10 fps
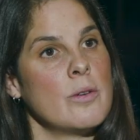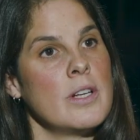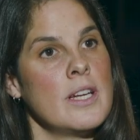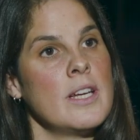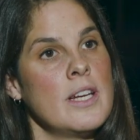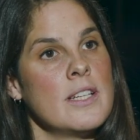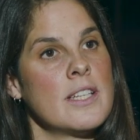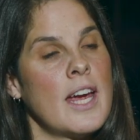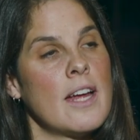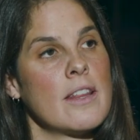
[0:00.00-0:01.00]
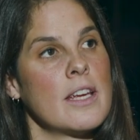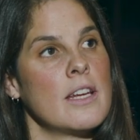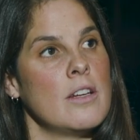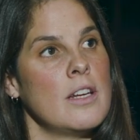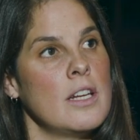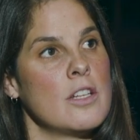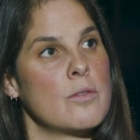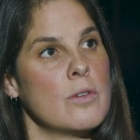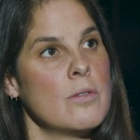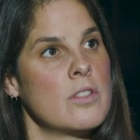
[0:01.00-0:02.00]
it is Catholic in its
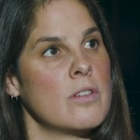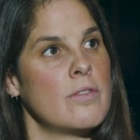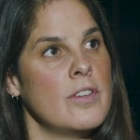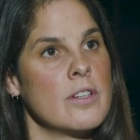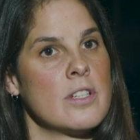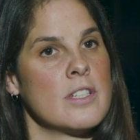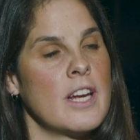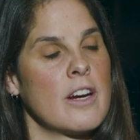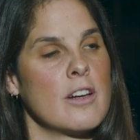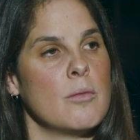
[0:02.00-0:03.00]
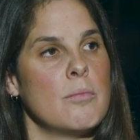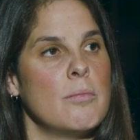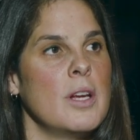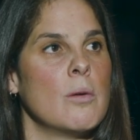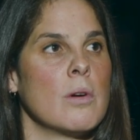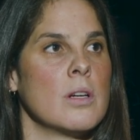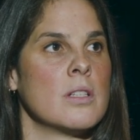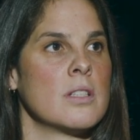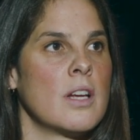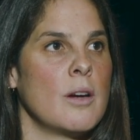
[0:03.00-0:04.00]
root, so Fierce is an acronym, big
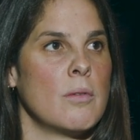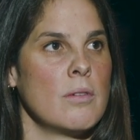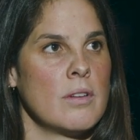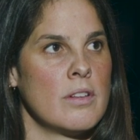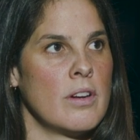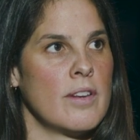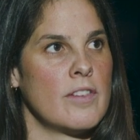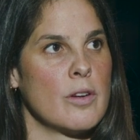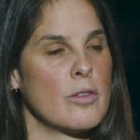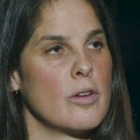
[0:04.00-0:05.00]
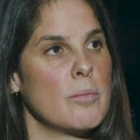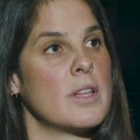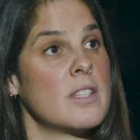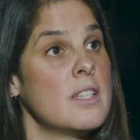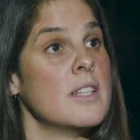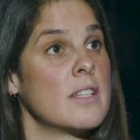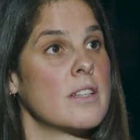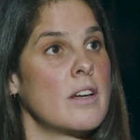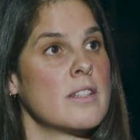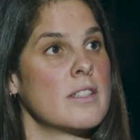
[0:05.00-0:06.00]
words, don't have to go through them, but the C is
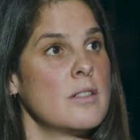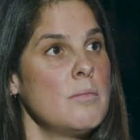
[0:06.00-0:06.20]
Catholicism.